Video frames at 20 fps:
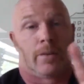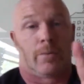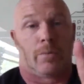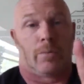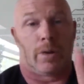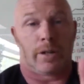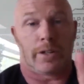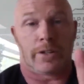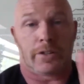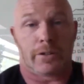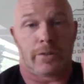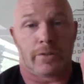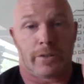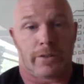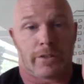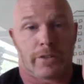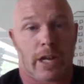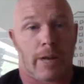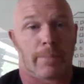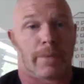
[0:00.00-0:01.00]
1 to 2 of
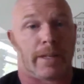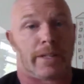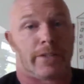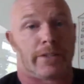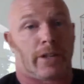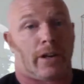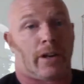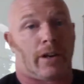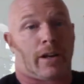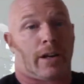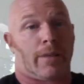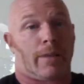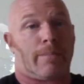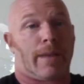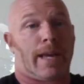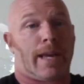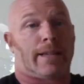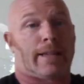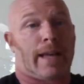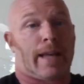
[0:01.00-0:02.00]
those companies are going to
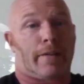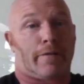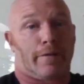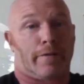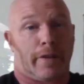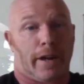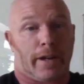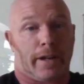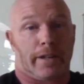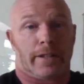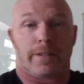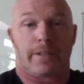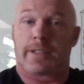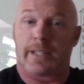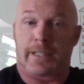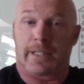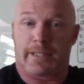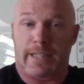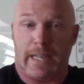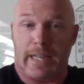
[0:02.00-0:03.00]
make that fund
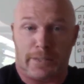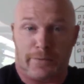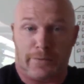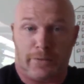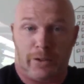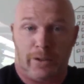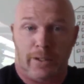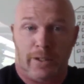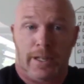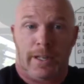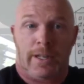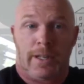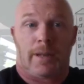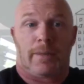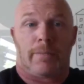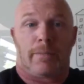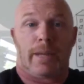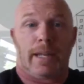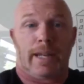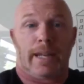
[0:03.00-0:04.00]
successful,
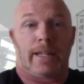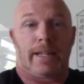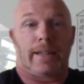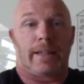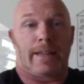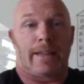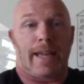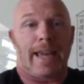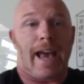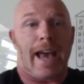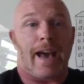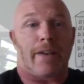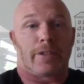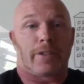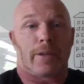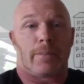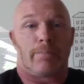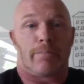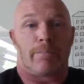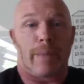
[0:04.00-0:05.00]
meaning that they have
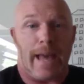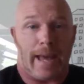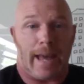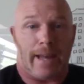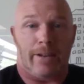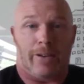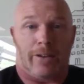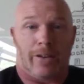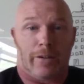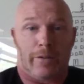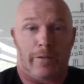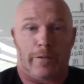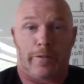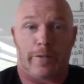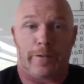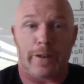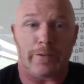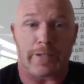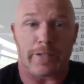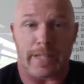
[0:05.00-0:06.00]
to bet on
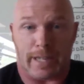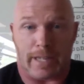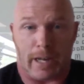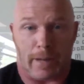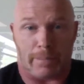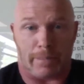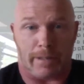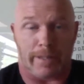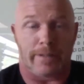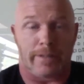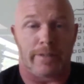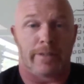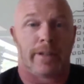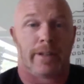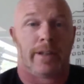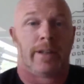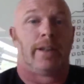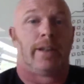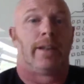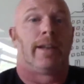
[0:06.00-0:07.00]
50 companies
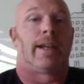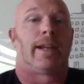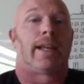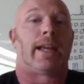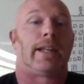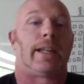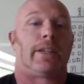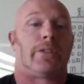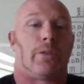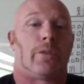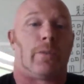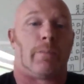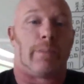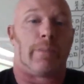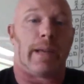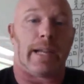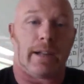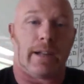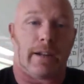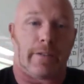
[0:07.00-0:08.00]
getting to a
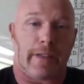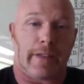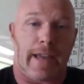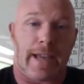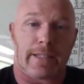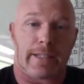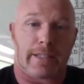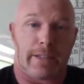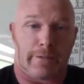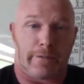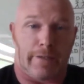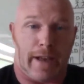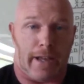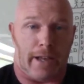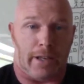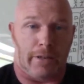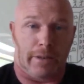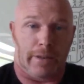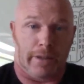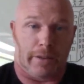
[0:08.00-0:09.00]
big enough exit
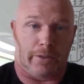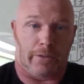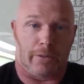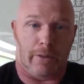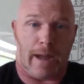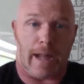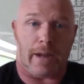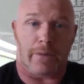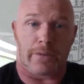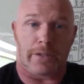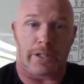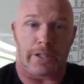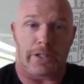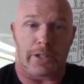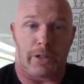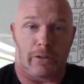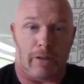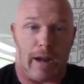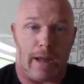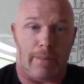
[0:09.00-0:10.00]
value, either through
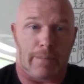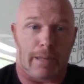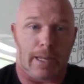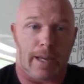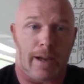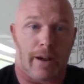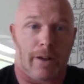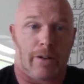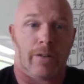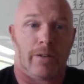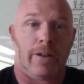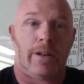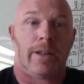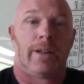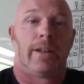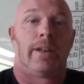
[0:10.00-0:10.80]
acquisition or IPO,